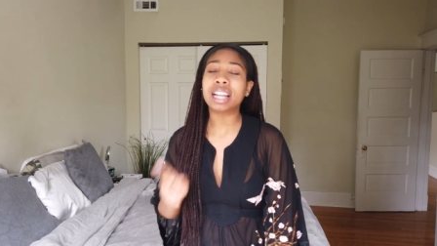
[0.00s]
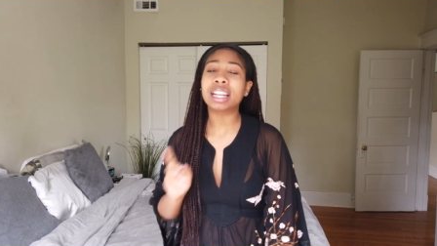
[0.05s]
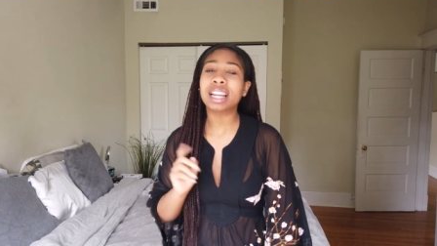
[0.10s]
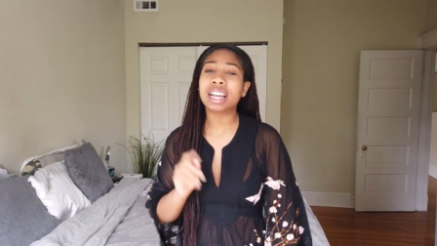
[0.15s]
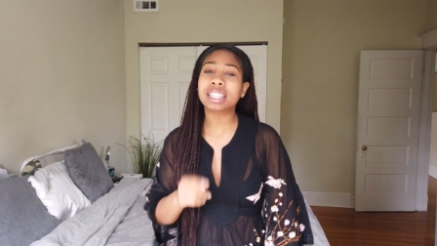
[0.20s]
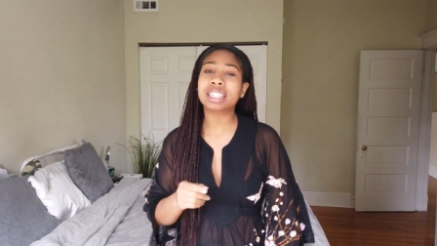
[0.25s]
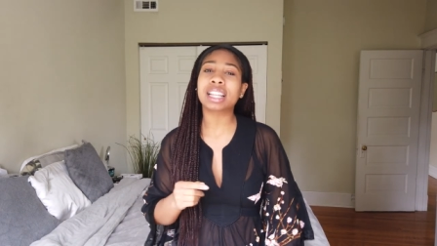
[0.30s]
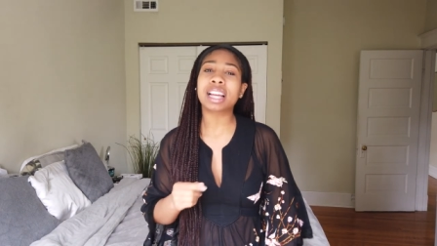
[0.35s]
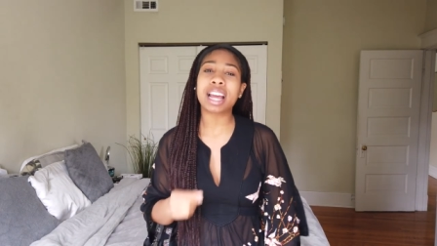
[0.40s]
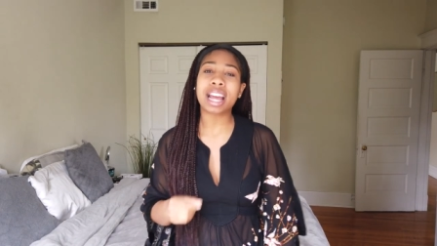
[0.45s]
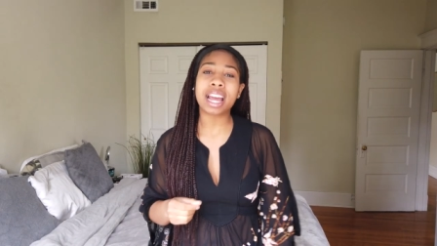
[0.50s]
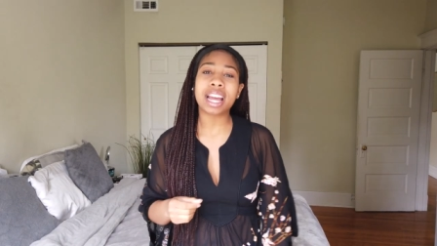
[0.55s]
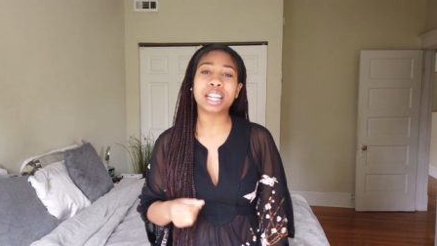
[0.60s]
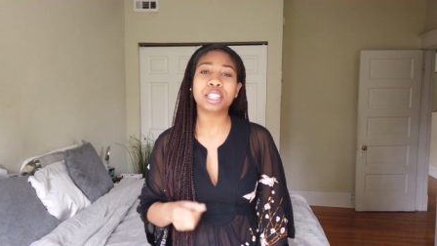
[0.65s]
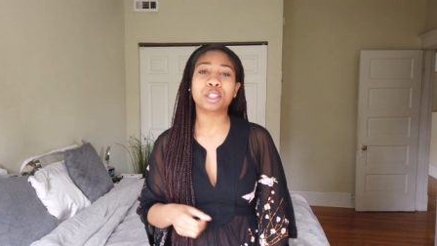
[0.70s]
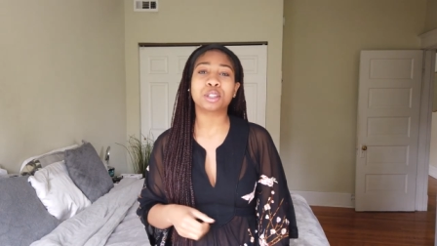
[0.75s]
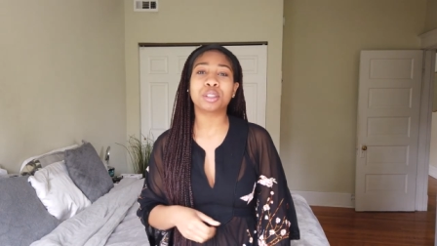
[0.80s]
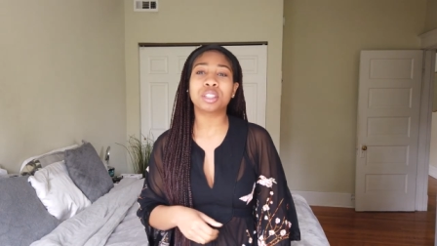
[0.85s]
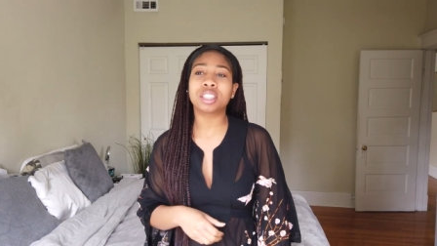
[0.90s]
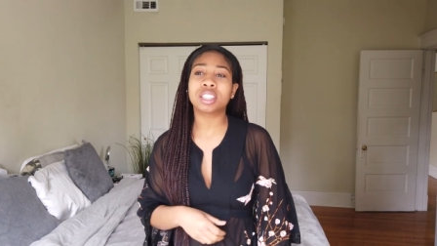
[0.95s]
I like that
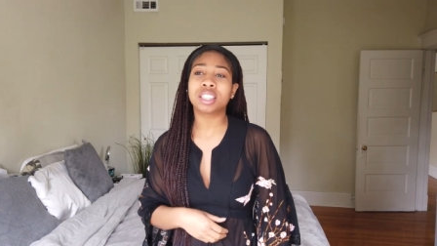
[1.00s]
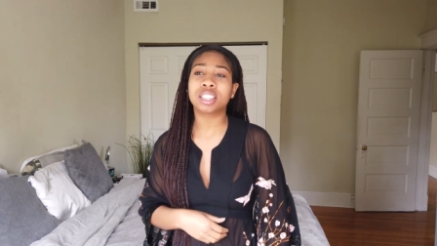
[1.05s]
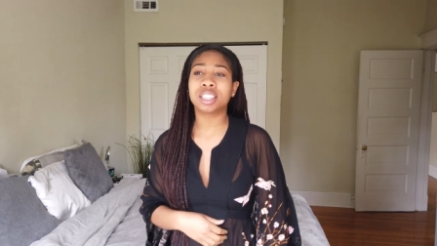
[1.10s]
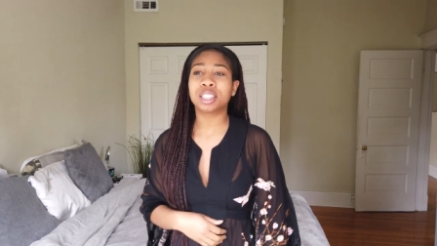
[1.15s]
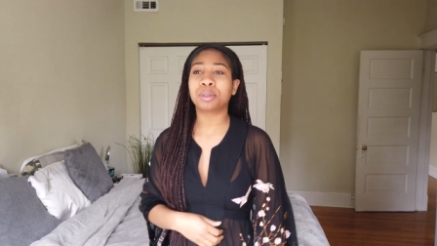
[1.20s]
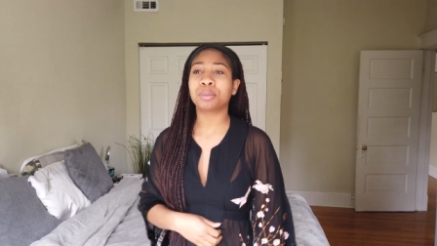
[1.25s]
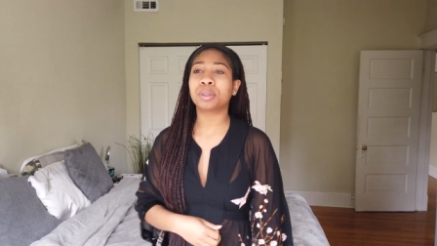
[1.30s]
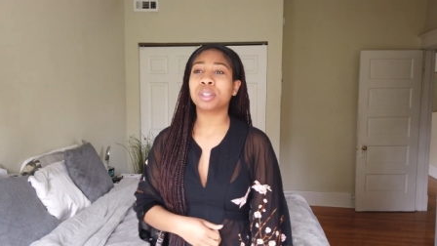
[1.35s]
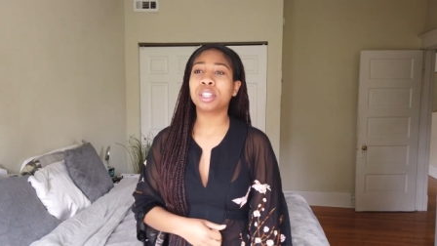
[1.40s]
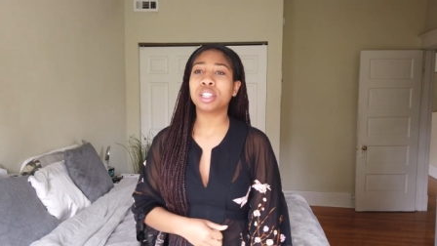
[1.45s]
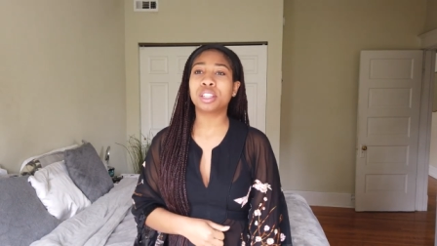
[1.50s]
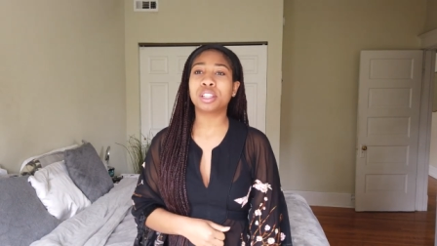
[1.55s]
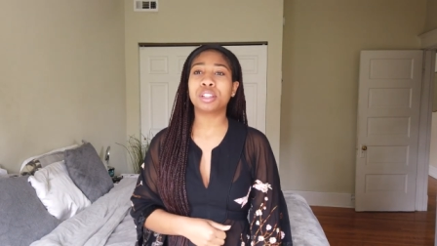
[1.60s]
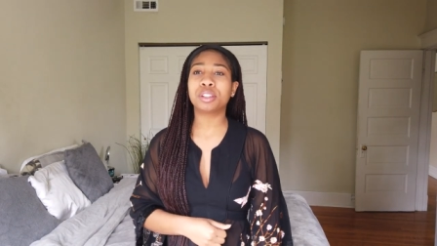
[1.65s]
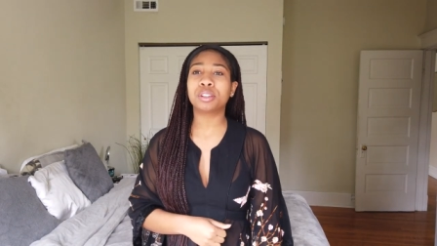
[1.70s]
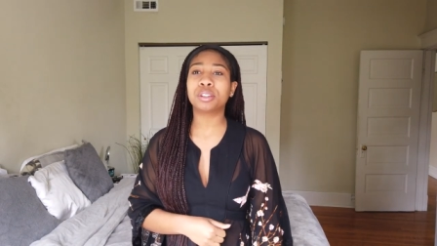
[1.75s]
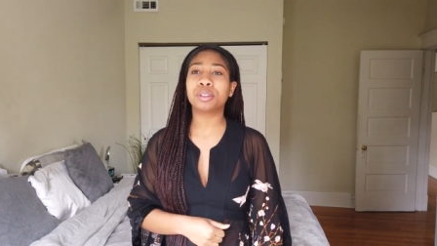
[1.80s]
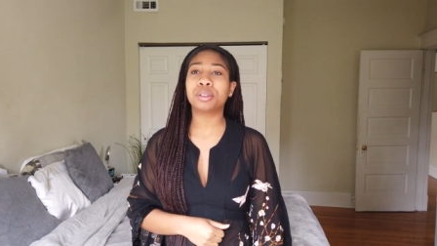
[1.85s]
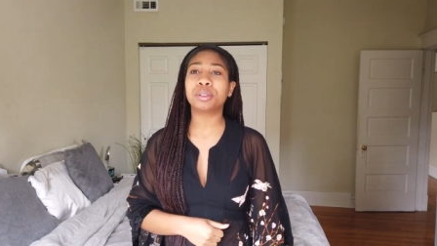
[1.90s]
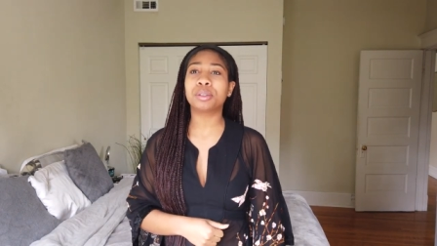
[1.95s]
actress. She's really
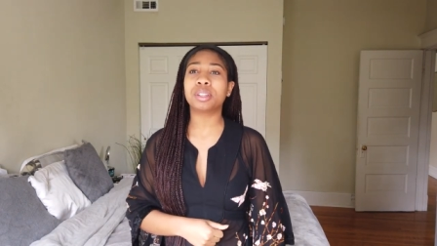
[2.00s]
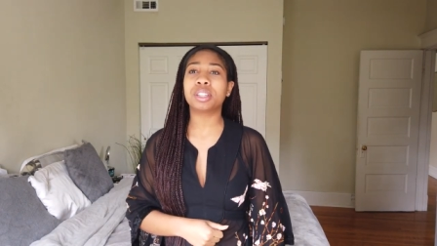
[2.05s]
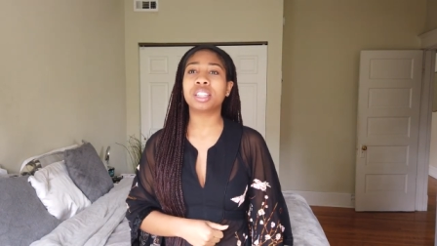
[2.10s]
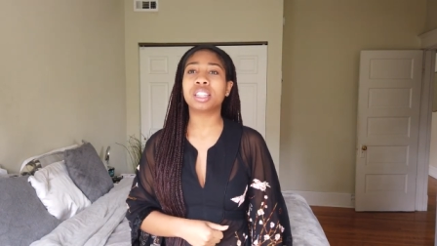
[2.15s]
cute,